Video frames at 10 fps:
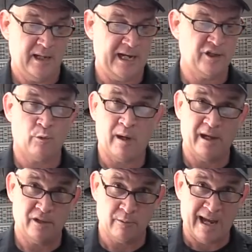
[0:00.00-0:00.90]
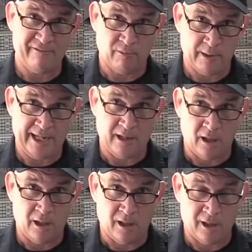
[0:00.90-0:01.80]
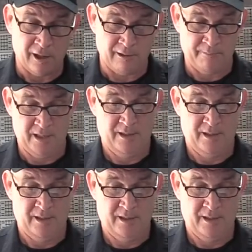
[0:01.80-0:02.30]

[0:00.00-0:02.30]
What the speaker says: I drive away all harm."